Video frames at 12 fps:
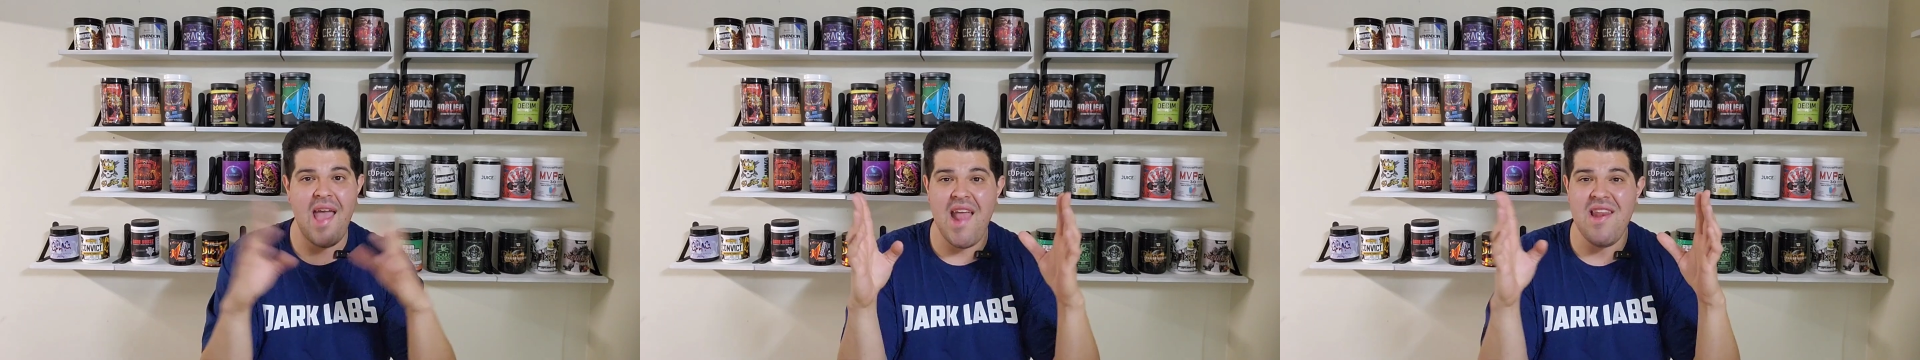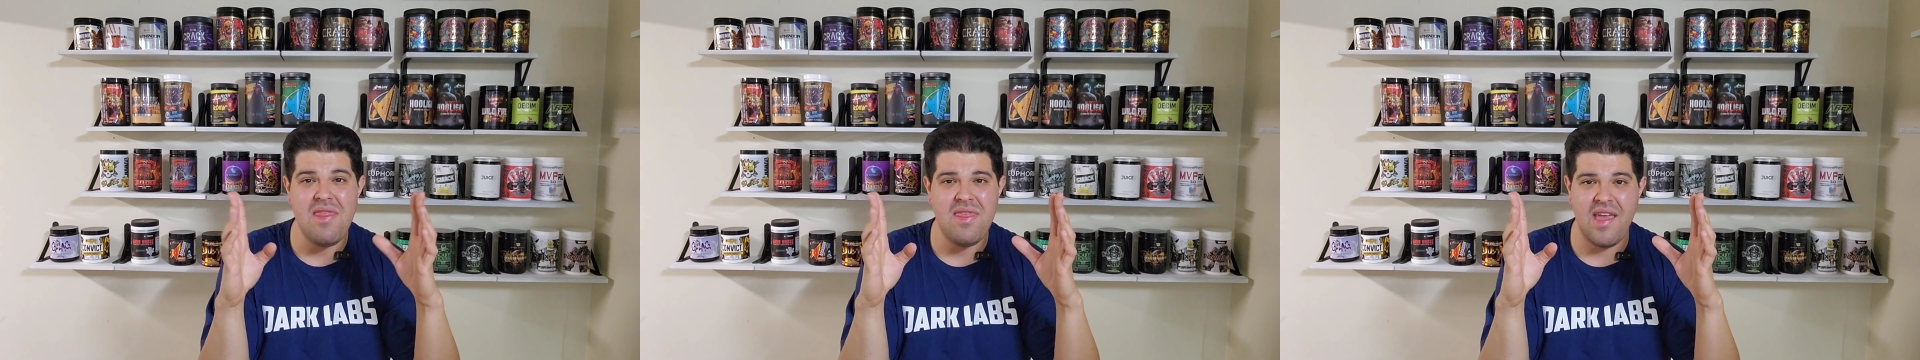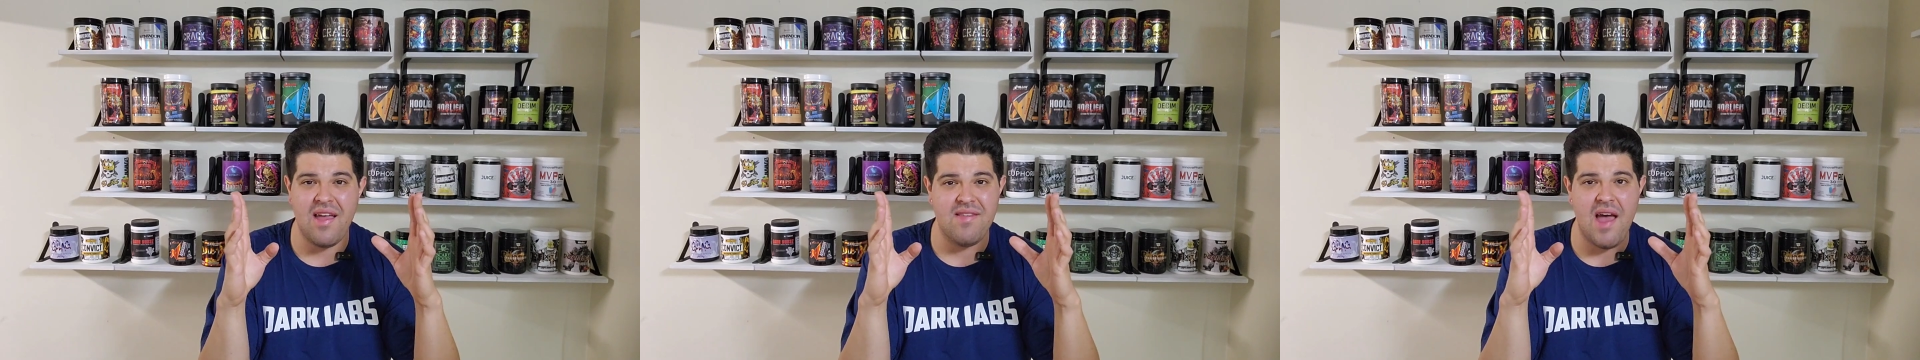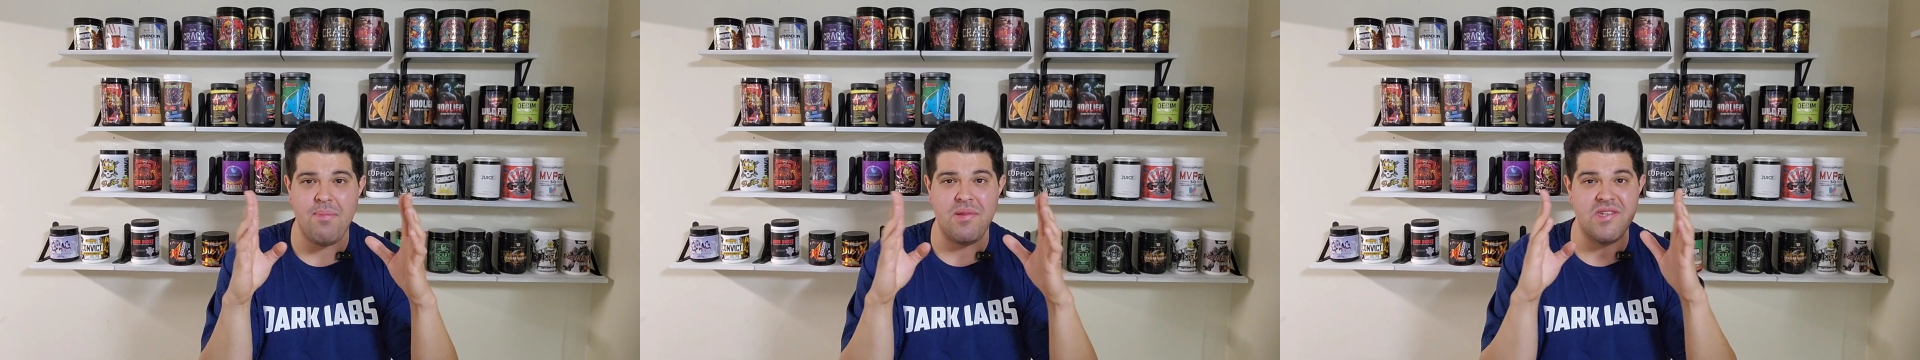anything on
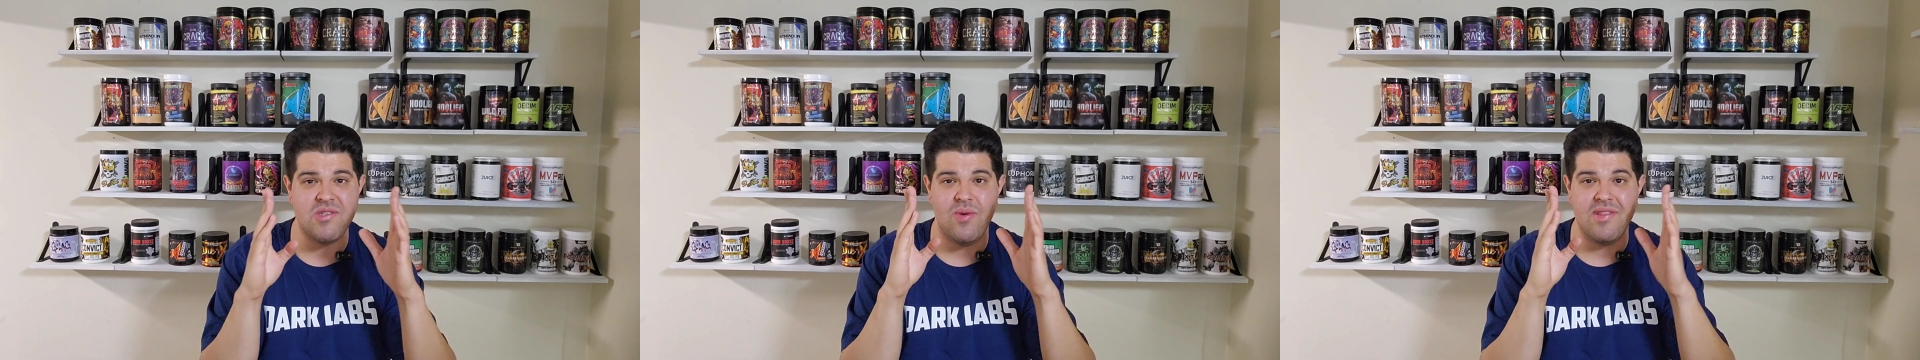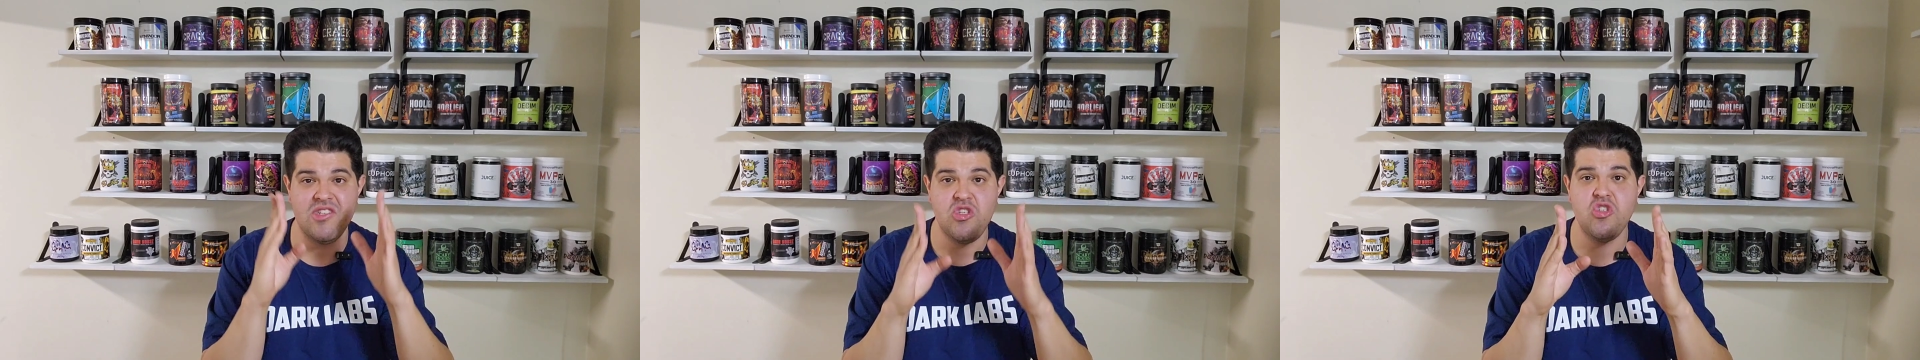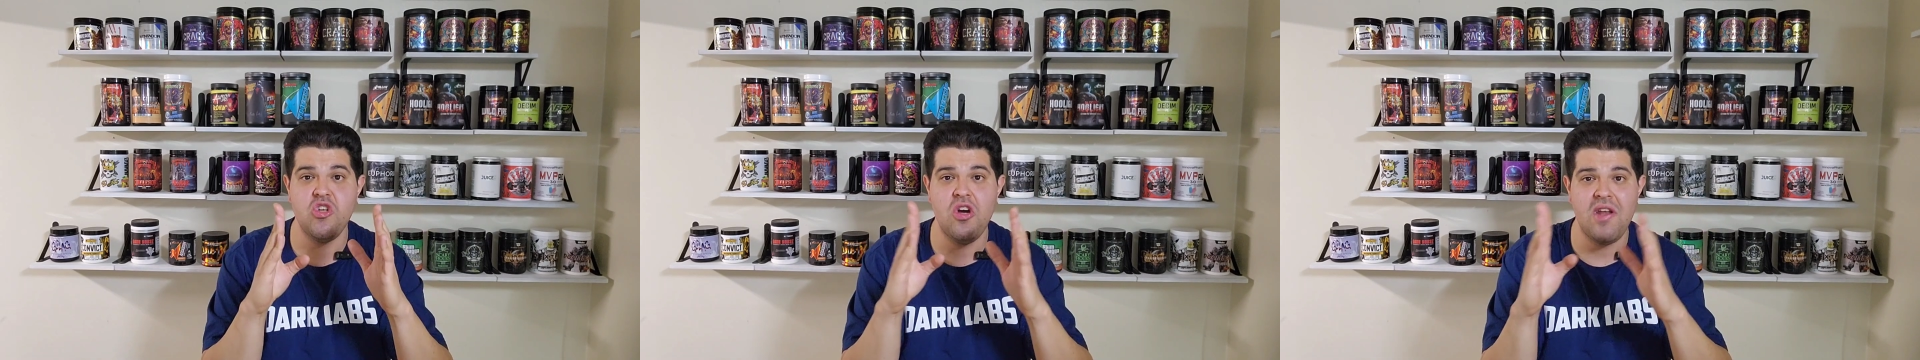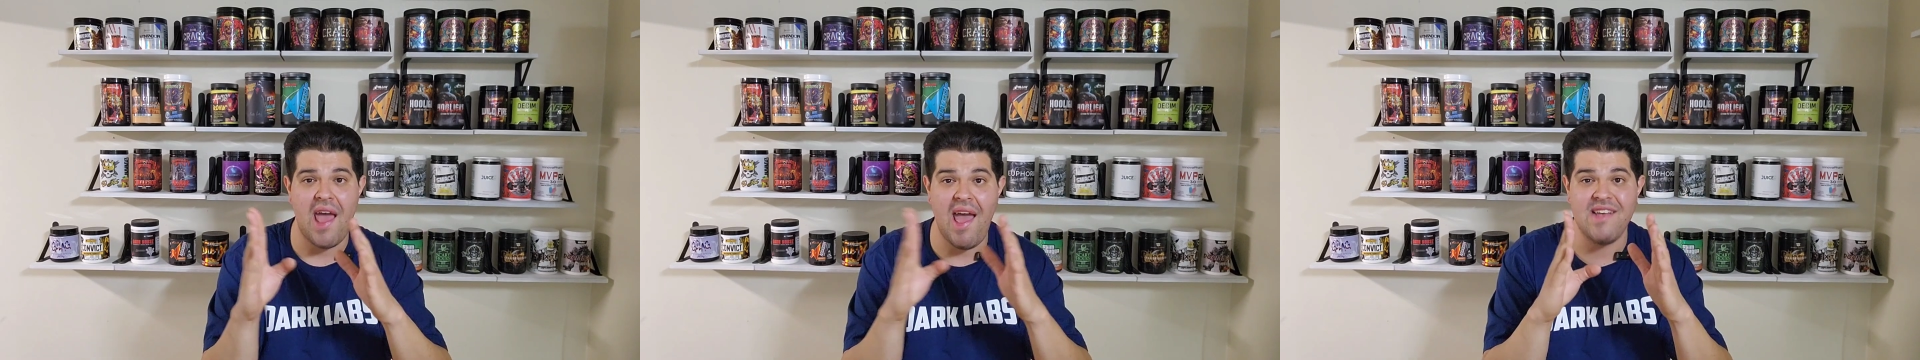top of this one. This is
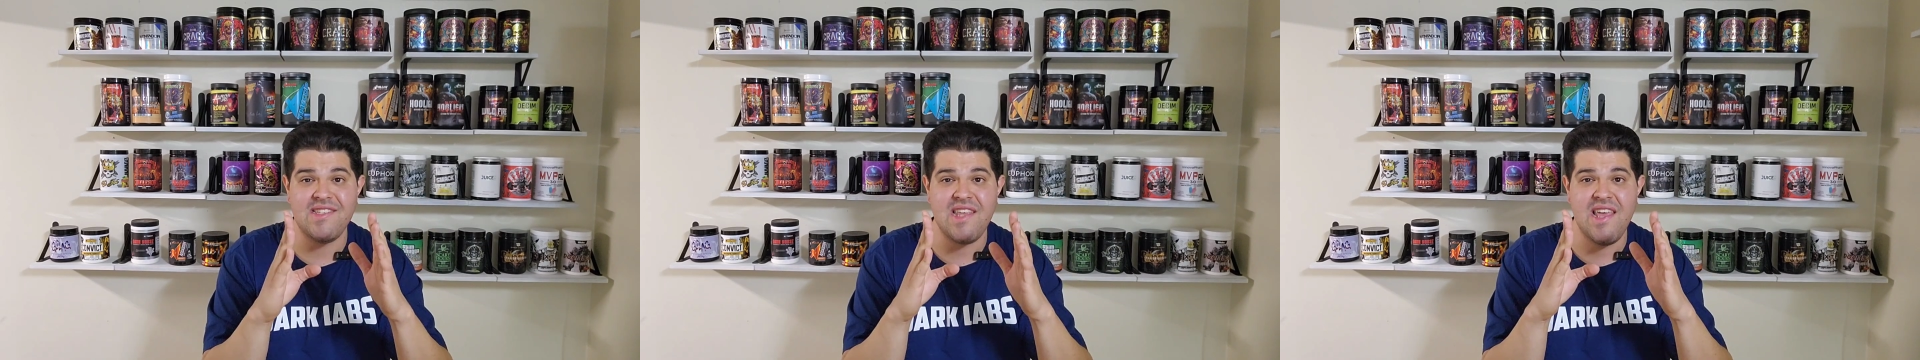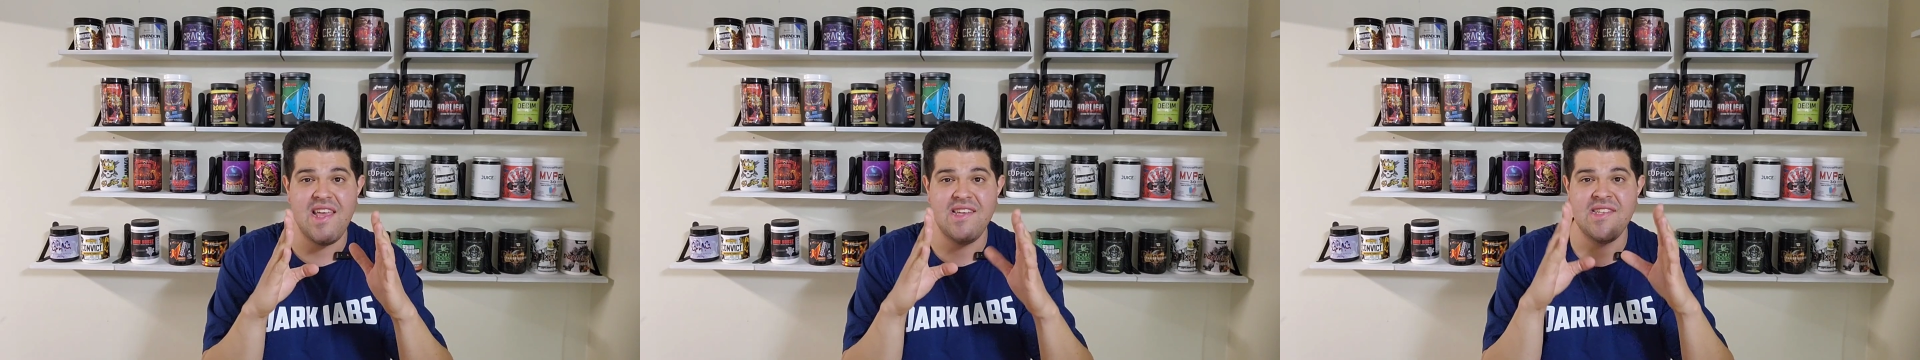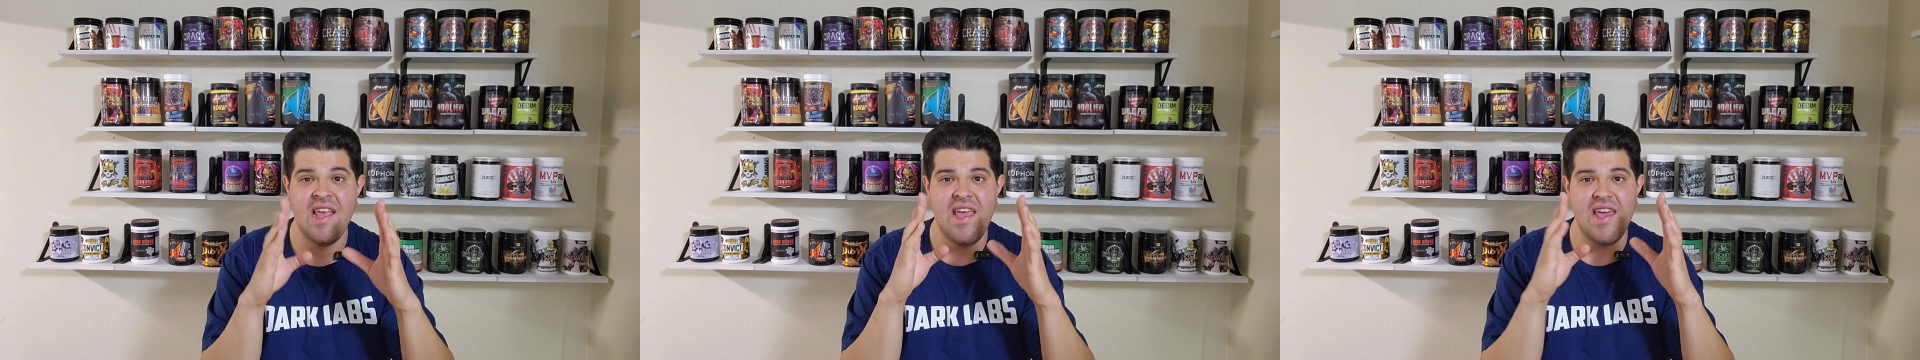good as is.